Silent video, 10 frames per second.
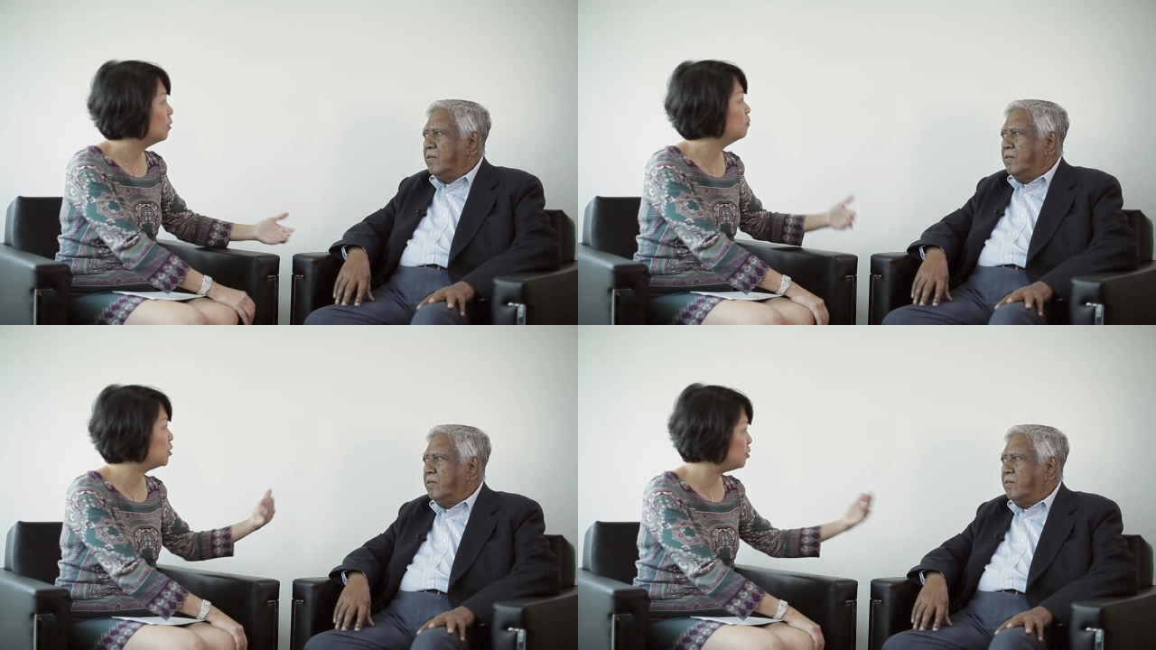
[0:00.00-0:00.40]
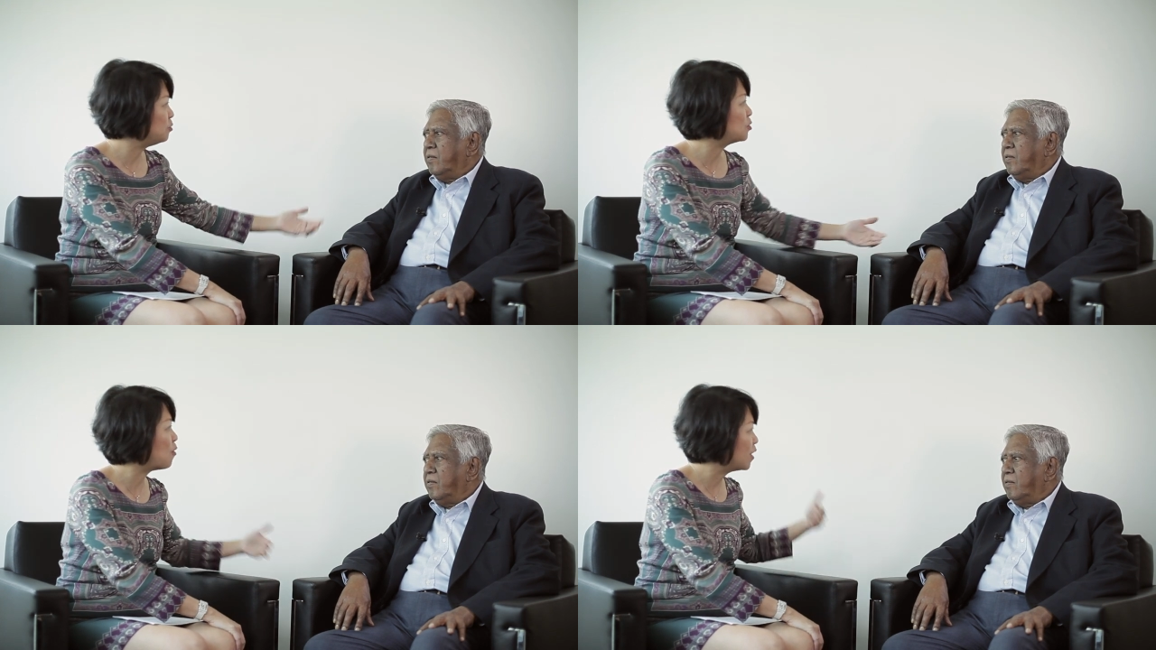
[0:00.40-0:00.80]
Speaker 1: would you
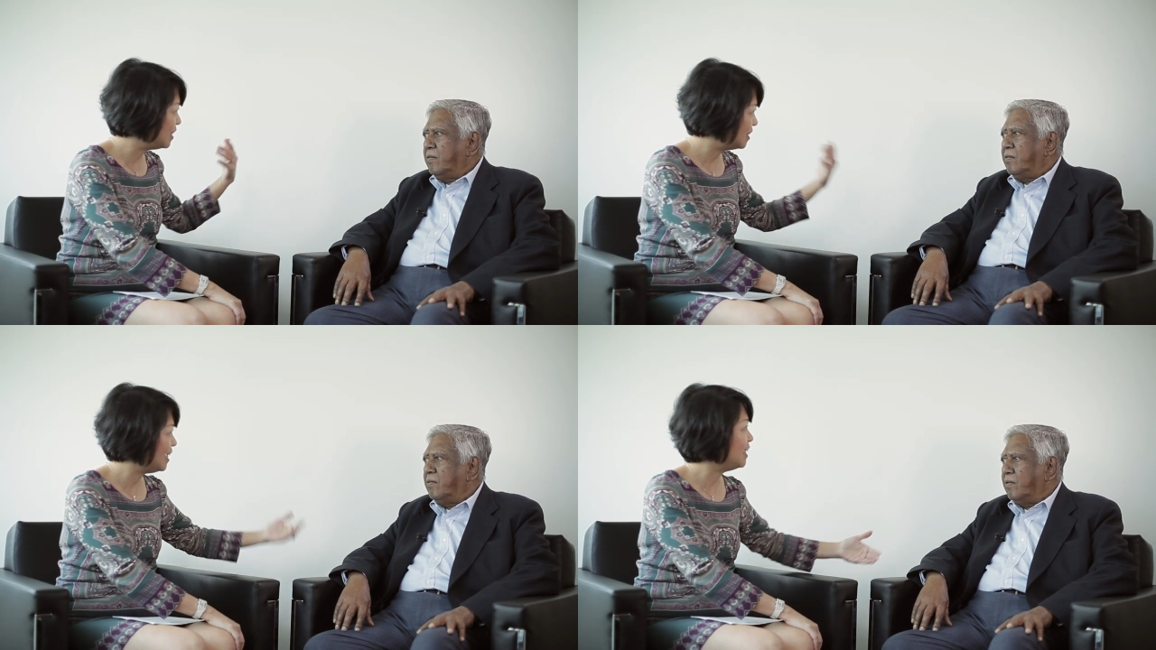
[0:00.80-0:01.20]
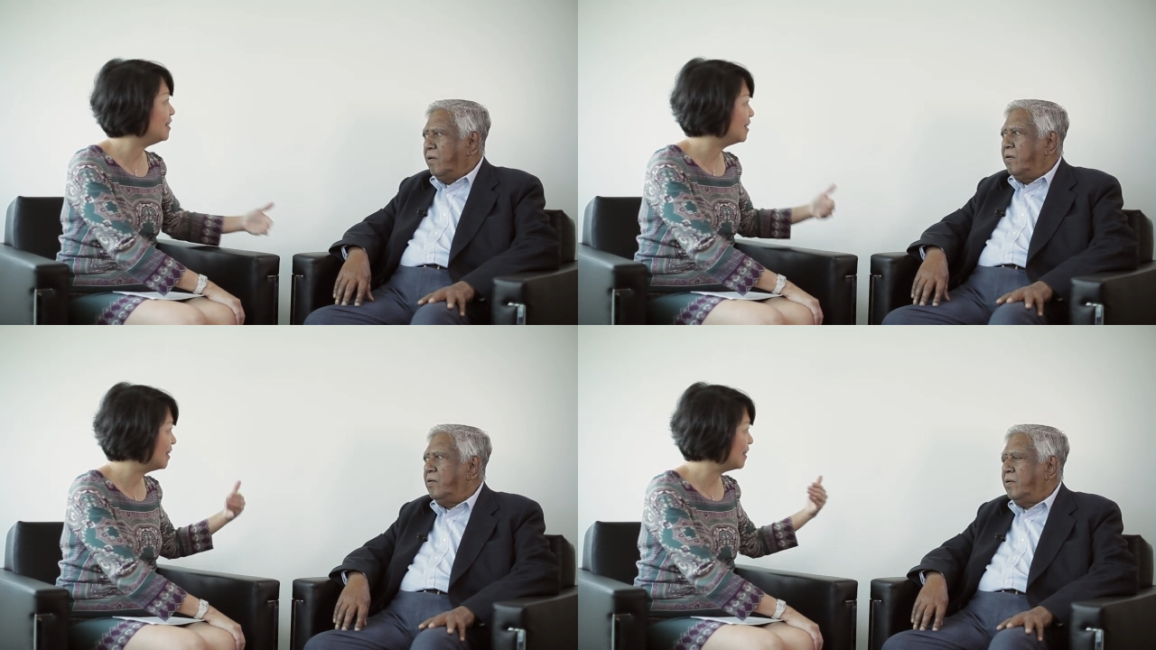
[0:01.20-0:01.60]
join
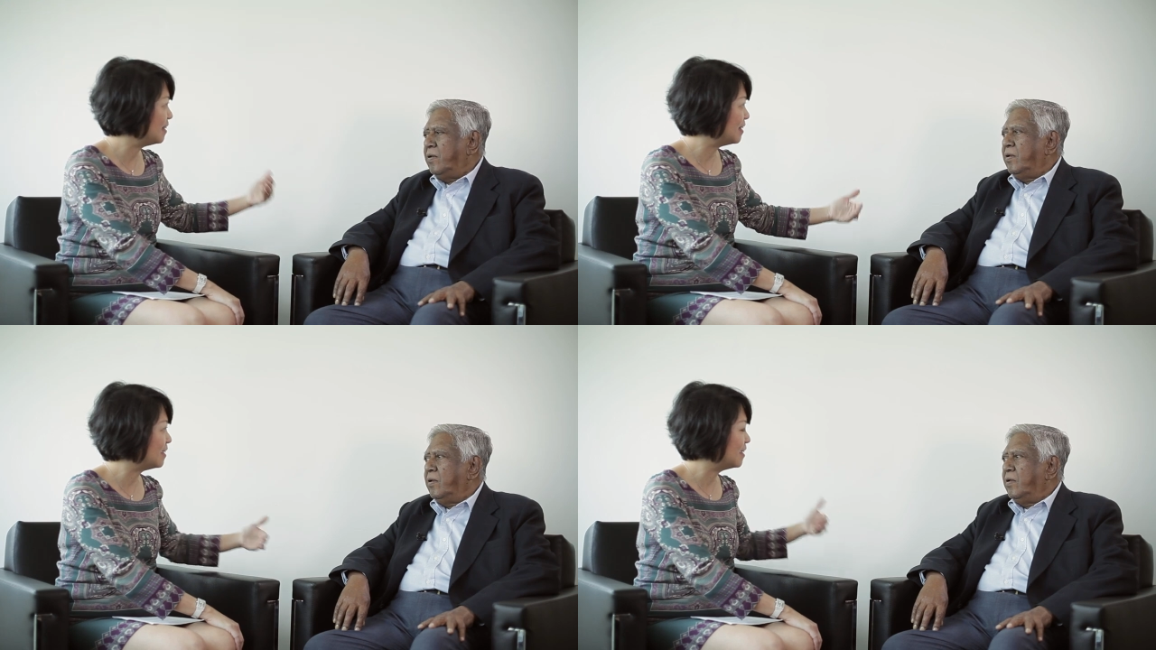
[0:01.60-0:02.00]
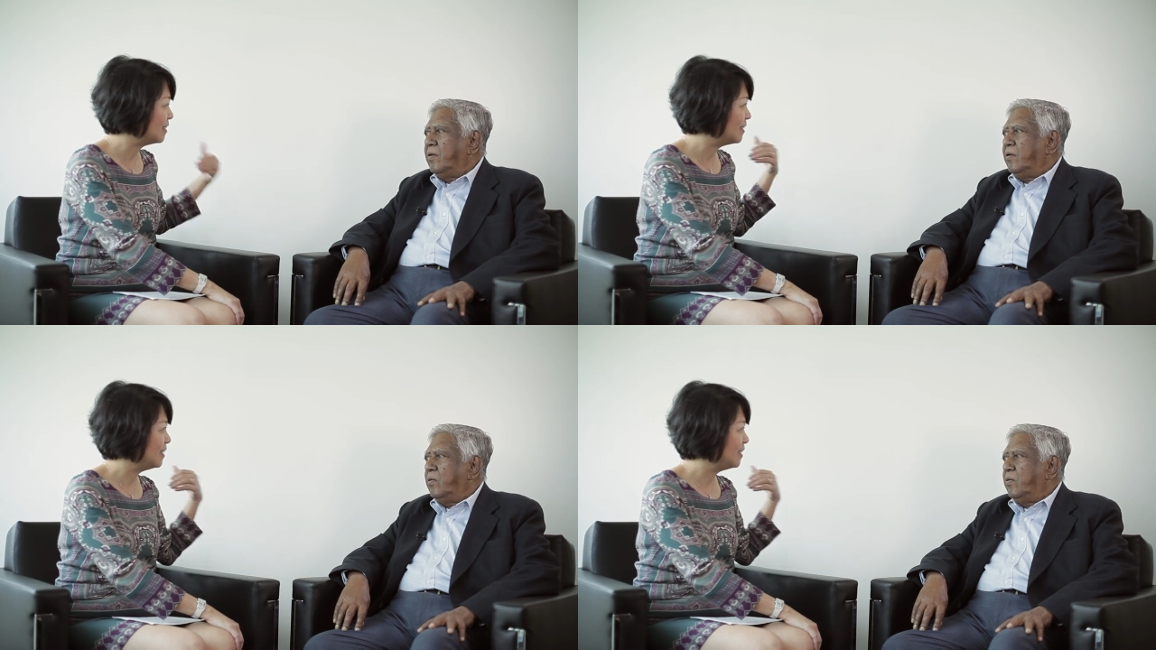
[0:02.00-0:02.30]
in the